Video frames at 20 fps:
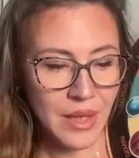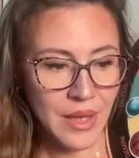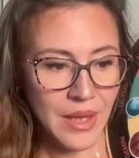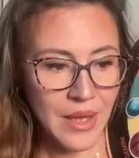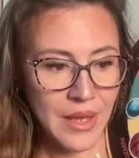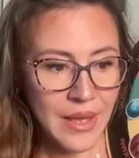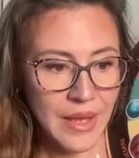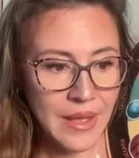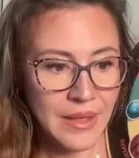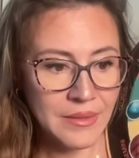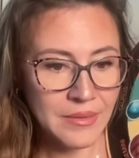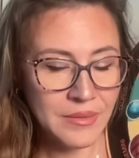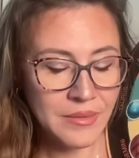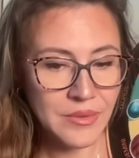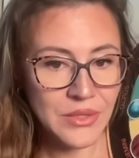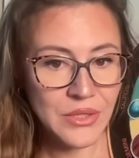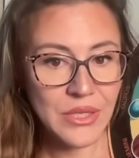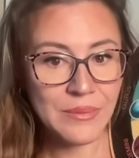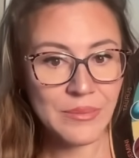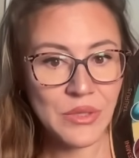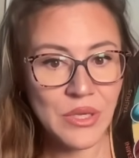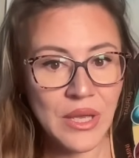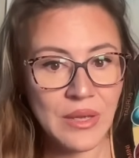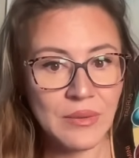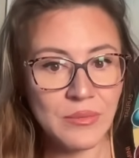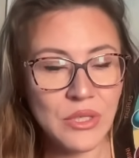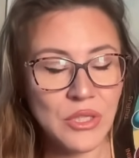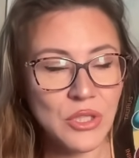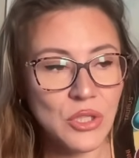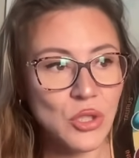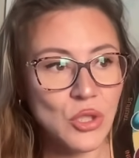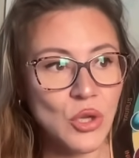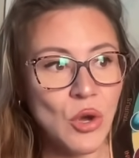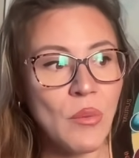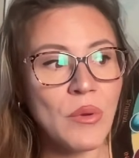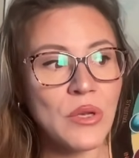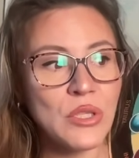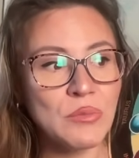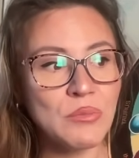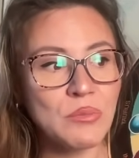And sometimes there's so
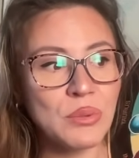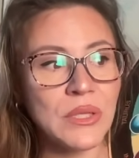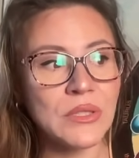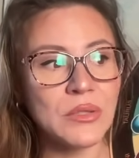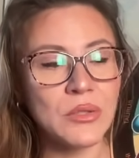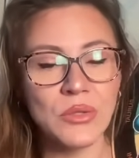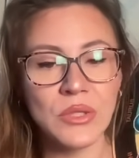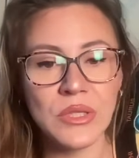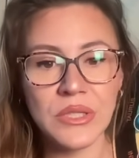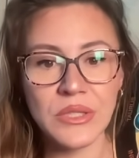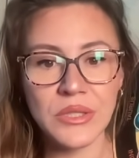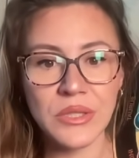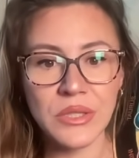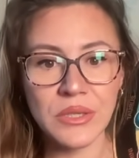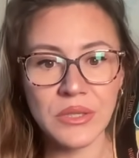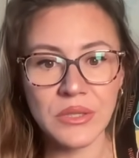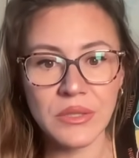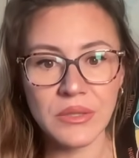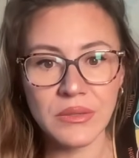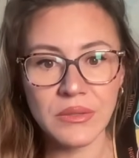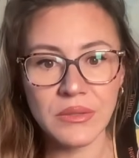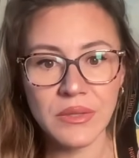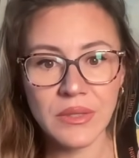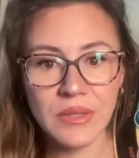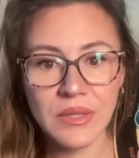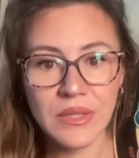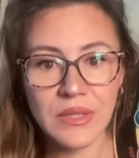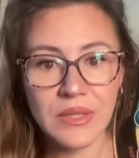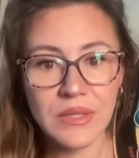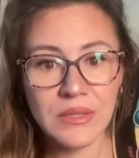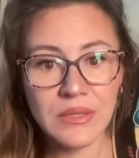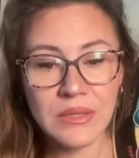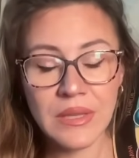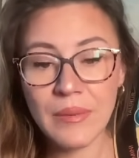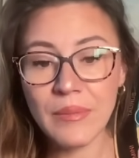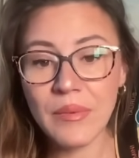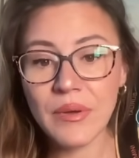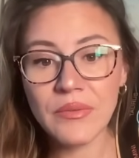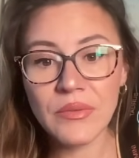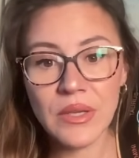much blood on this earth.
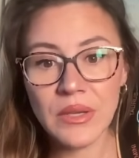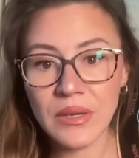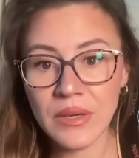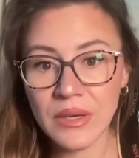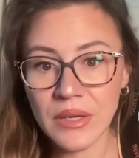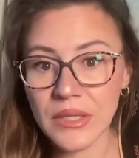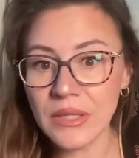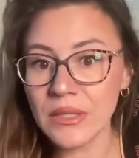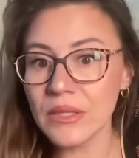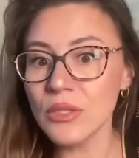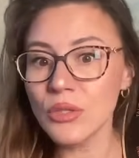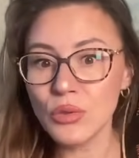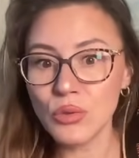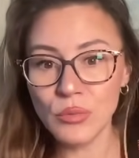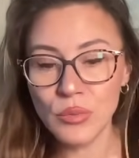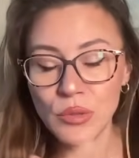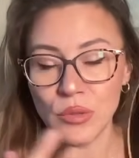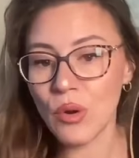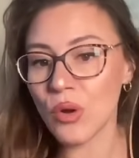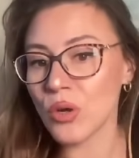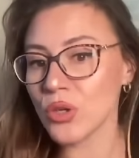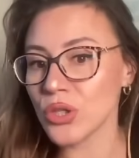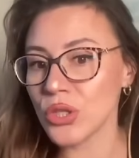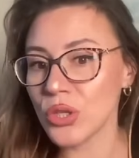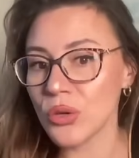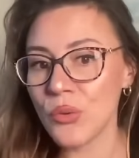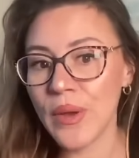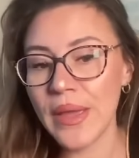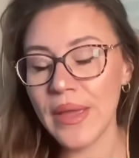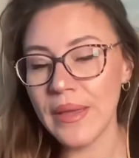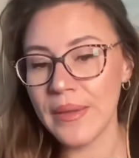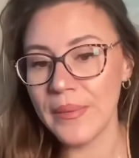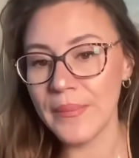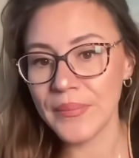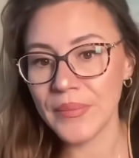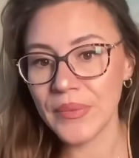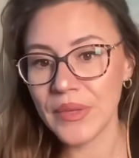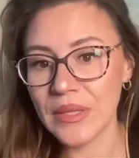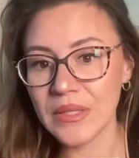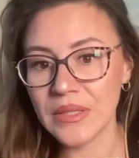Some of the earth needs to be washed away
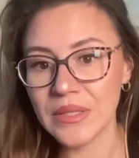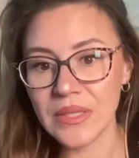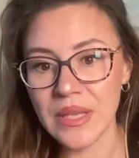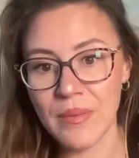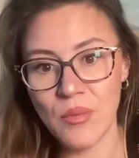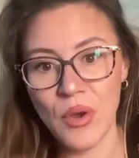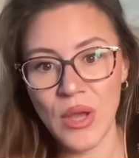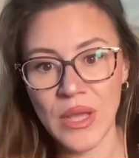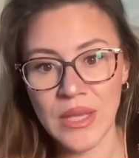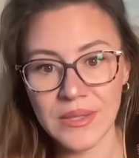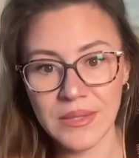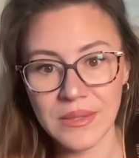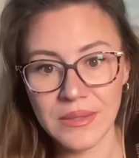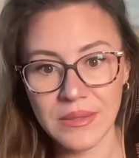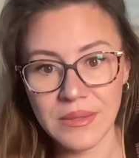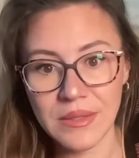in some ways,